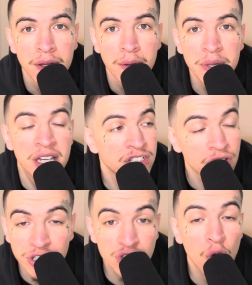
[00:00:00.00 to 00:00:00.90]
because your
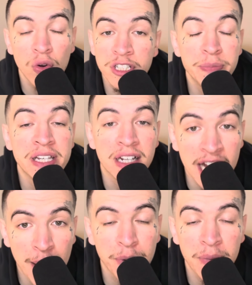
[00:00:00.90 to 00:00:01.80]
soul is being
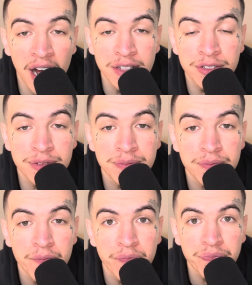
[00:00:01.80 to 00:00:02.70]
compromised.
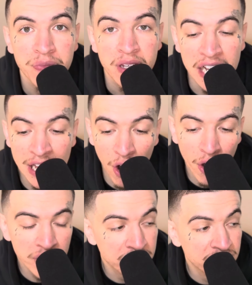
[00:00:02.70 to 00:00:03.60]
And all
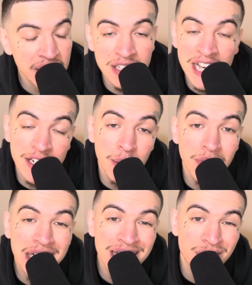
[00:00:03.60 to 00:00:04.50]
these things end up
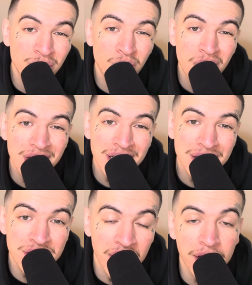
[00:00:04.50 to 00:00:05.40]
leading you
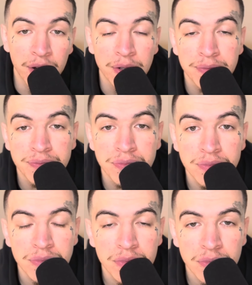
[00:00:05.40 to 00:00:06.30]
to hell.
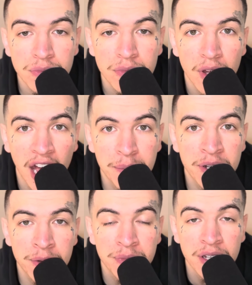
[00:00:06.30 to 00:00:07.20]

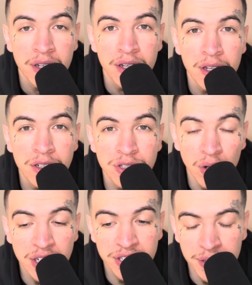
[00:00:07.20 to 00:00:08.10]
Amen. So
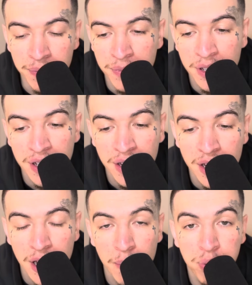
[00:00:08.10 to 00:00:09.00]
listen,
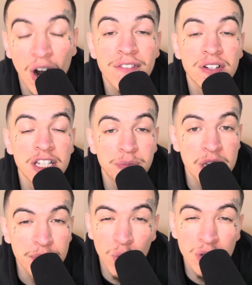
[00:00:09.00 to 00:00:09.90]
pray for these
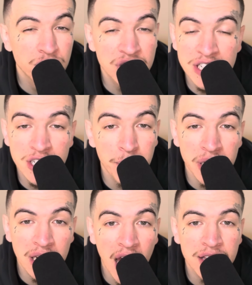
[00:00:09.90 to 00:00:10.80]
people. When you see somebody
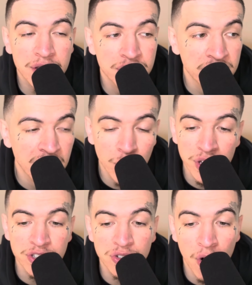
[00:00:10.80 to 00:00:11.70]
like this dealing with a
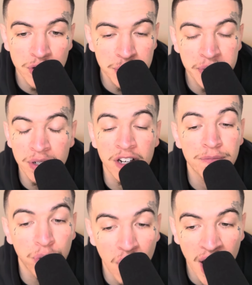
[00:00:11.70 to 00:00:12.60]
strong spirit of
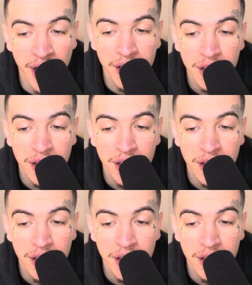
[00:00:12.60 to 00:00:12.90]
pride,